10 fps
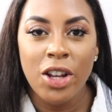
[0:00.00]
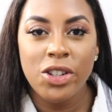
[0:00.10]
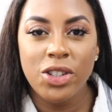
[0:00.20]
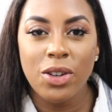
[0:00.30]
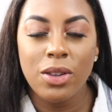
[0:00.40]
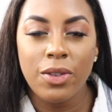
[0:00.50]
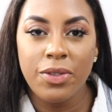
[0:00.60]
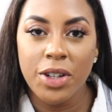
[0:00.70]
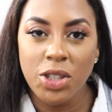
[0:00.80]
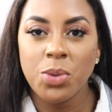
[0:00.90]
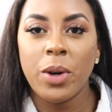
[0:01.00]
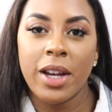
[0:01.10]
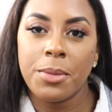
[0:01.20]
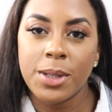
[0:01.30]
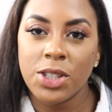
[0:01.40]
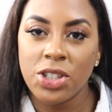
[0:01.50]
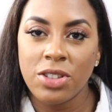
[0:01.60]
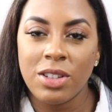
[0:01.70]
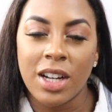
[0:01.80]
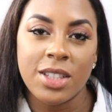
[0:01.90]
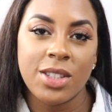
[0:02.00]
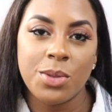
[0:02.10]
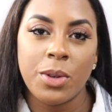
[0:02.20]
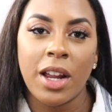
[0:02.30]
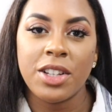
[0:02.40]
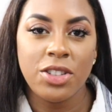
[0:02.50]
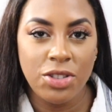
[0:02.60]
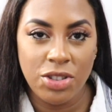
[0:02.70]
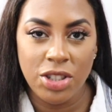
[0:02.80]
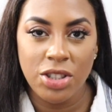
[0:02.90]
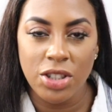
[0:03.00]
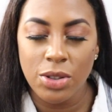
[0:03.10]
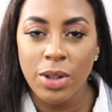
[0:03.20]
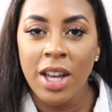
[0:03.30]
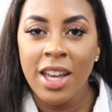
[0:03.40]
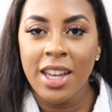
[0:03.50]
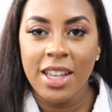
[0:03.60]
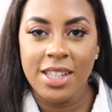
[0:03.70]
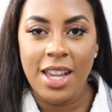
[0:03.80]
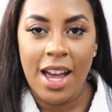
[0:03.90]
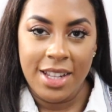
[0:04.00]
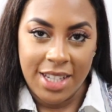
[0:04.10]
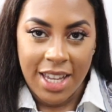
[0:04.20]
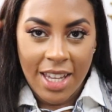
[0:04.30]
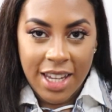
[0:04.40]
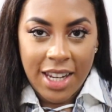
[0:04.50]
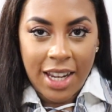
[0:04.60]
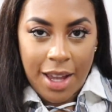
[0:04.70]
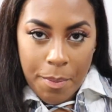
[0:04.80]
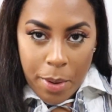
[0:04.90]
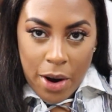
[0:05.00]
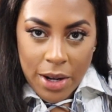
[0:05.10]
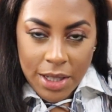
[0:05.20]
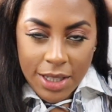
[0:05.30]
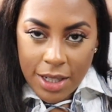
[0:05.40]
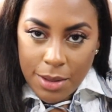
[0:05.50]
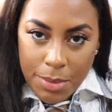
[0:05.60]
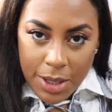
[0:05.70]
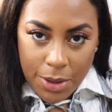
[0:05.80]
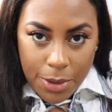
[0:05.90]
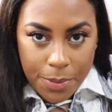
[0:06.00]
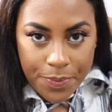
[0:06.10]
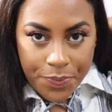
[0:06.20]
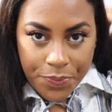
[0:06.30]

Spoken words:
So the first way I'm going to show you guys is what I usually do is I take it and I part it down the middle.